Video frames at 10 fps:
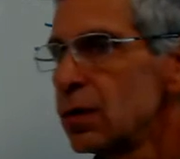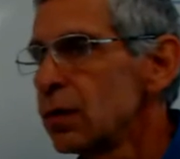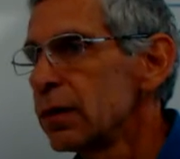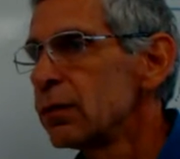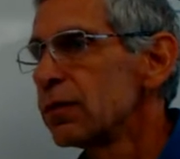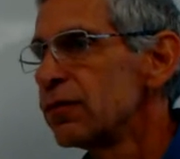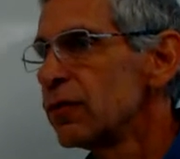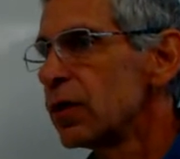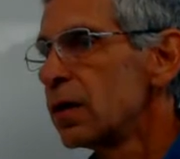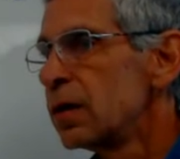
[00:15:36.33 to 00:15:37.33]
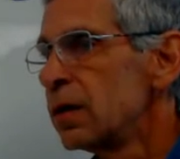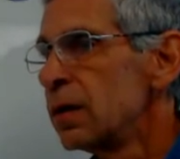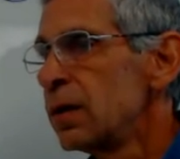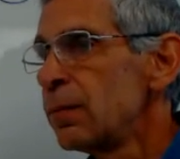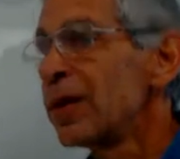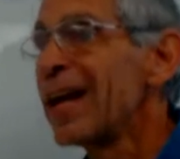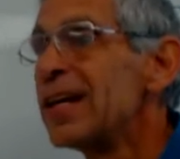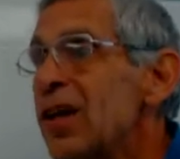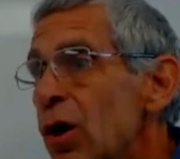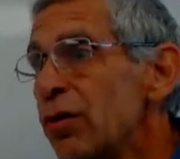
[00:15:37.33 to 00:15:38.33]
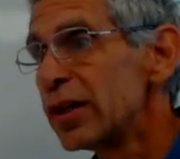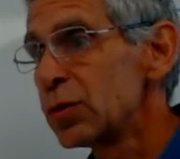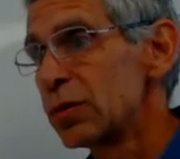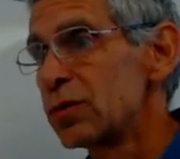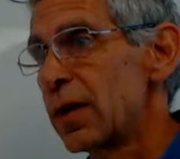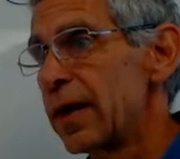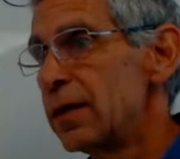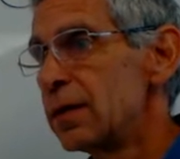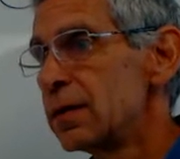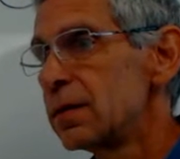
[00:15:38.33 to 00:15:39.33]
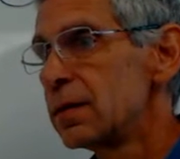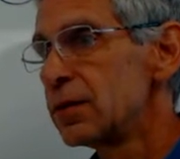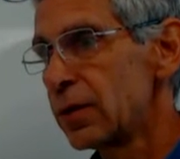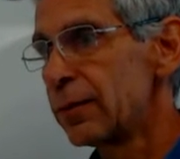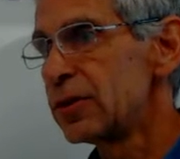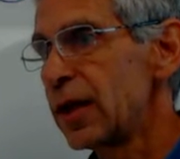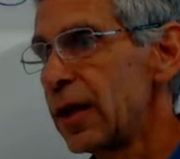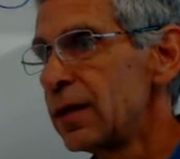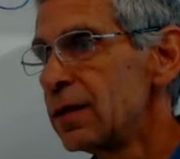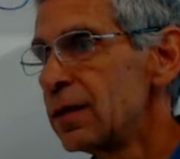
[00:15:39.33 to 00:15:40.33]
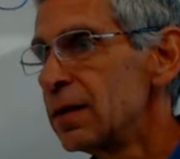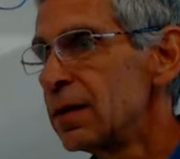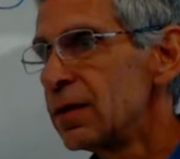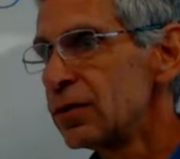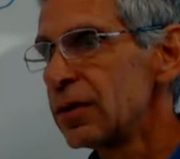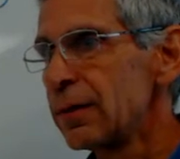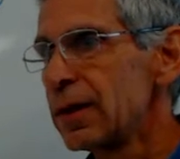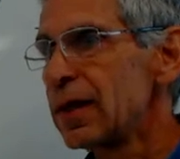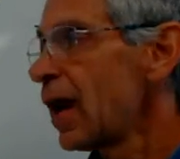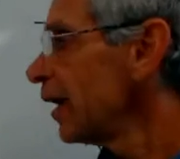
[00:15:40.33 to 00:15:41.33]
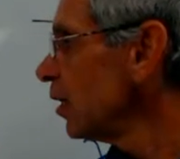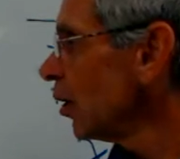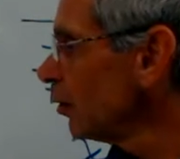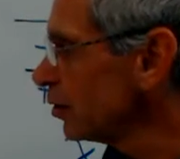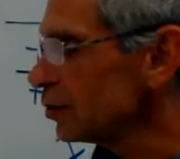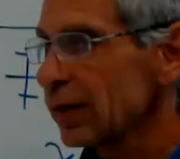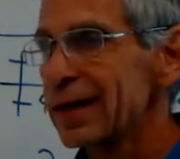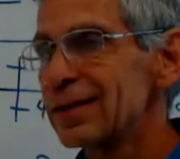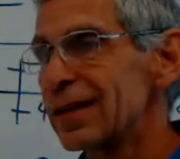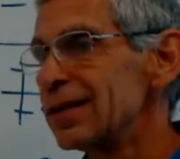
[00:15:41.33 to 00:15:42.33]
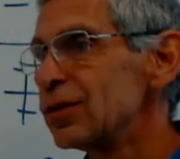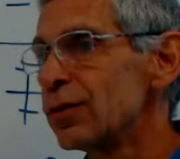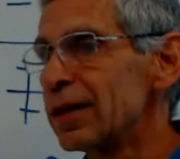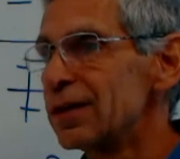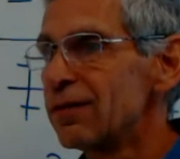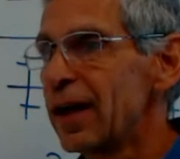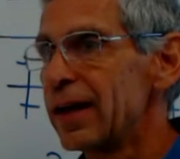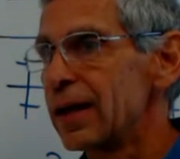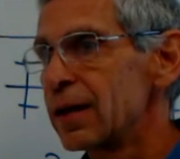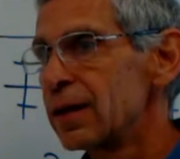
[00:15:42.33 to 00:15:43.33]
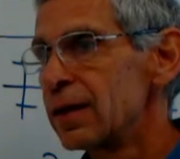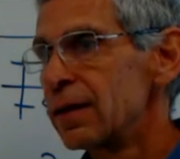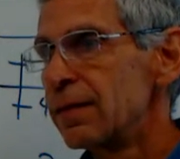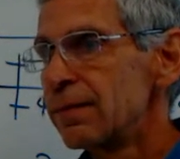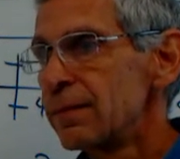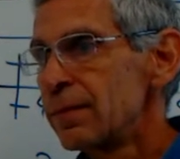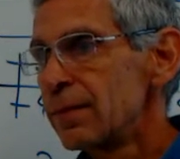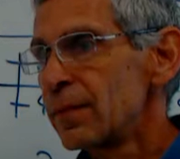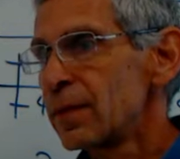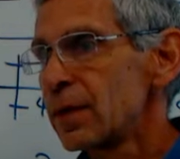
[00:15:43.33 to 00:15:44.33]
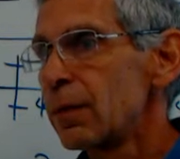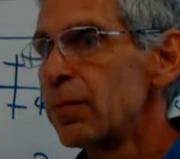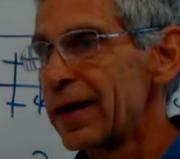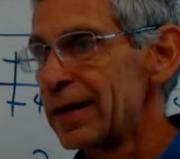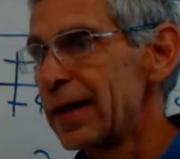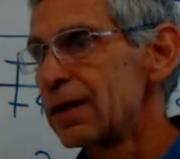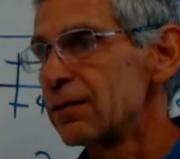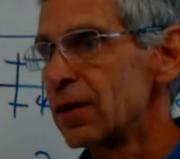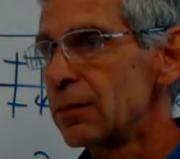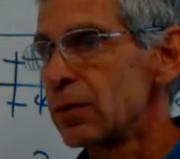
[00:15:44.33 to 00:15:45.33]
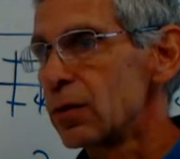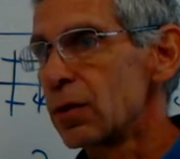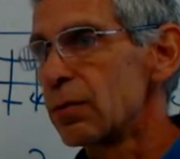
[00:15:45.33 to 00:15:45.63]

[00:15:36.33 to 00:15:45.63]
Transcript: or equal to 4. But I know this one's right. See what I'm saying? You see what I mean? I know this is right because I didn't do any dividing by a negative number or